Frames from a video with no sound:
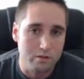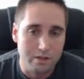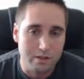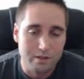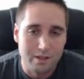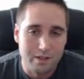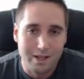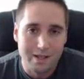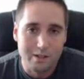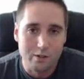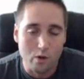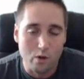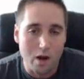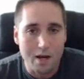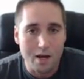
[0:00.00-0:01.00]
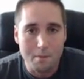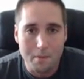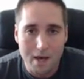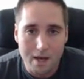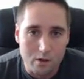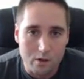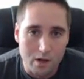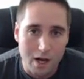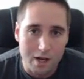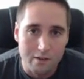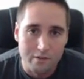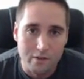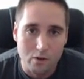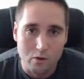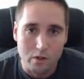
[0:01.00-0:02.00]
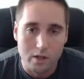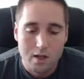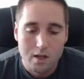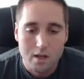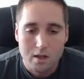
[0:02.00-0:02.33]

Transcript: disconnect your iPad or iPhone